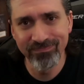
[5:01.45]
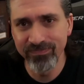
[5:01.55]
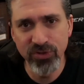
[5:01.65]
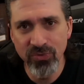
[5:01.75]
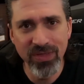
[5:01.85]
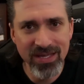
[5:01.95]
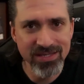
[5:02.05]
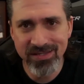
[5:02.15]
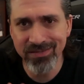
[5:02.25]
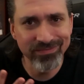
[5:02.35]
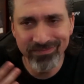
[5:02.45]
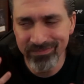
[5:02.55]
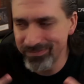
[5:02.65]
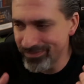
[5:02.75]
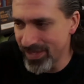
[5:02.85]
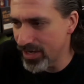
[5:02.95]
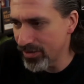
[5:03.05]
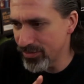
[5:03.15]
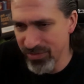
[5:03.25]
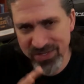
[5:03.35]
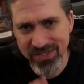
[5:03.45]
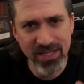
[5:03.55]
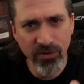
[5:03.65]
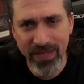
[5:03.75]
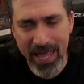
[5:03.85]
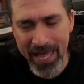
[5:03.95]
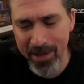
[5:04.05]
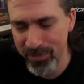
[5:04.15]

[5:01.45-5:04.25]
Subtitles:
do this and, you know, do this thing on the app and